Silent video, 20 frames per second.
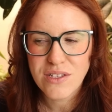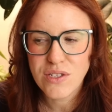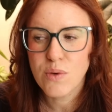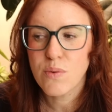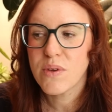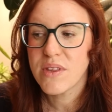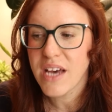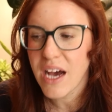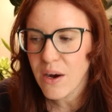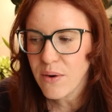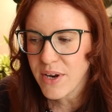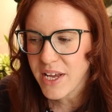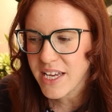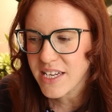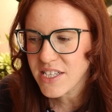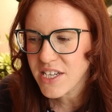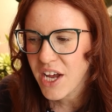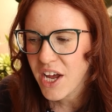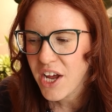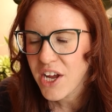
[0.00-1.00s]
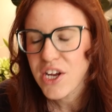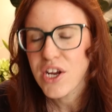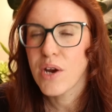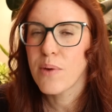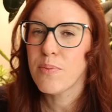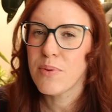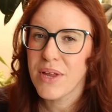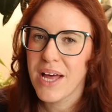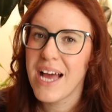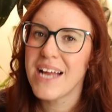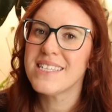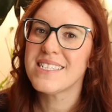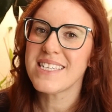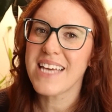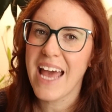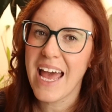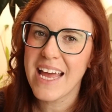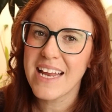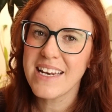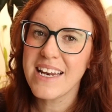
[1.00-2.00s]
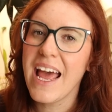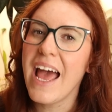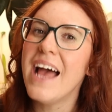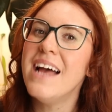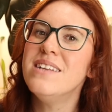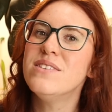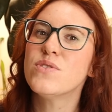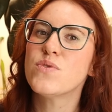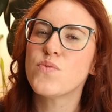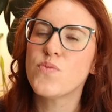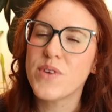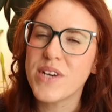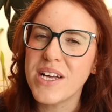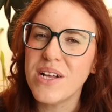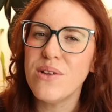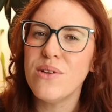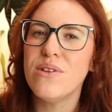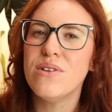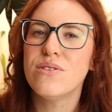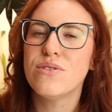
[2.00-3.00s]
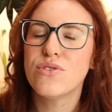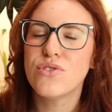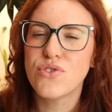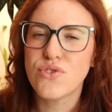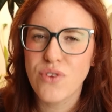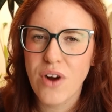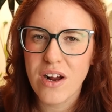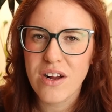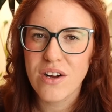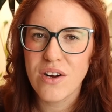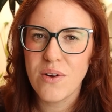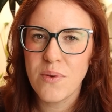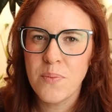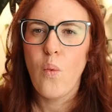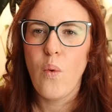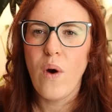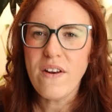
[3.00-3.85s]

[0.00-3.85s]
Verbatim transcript: So without it, your plant can and will struggle.